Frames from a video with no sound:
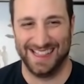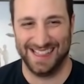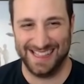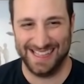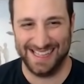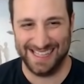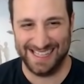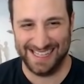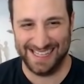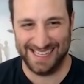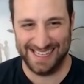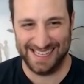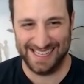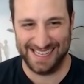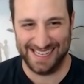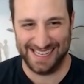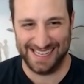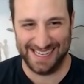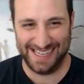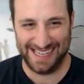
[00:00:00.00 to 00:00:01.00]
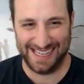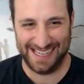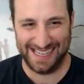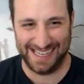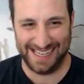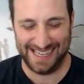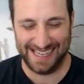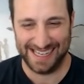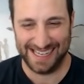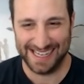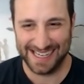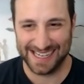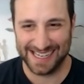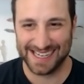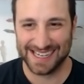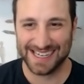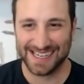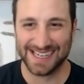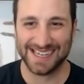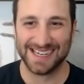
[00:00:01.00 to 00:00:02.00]

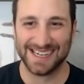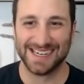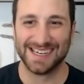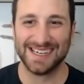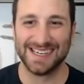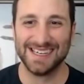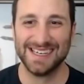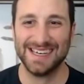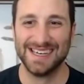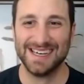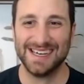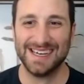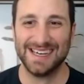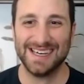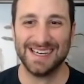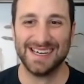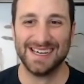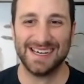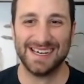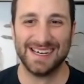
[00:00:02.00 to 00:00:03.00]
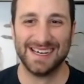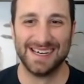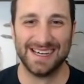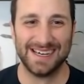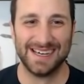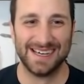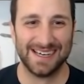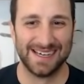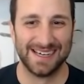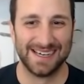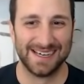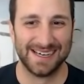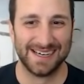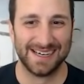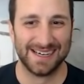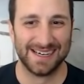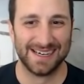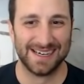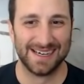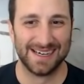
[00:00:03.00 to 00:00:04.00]

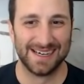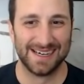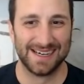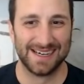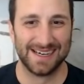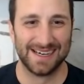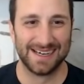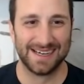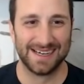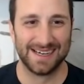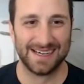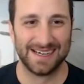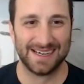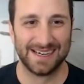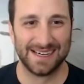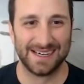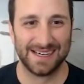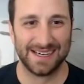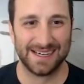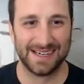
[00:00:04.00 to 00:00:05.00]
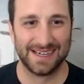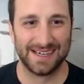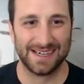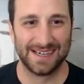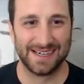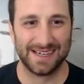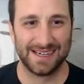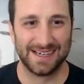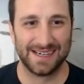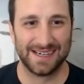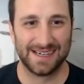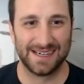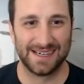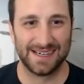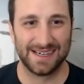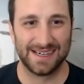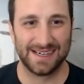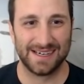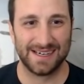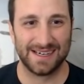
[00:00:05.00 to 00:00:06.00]

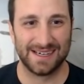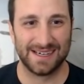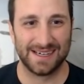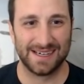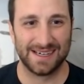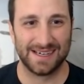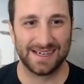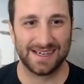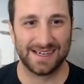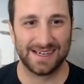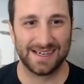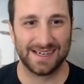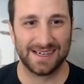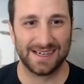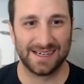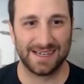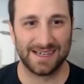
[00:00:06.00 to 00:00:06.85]
The person shown says nothing.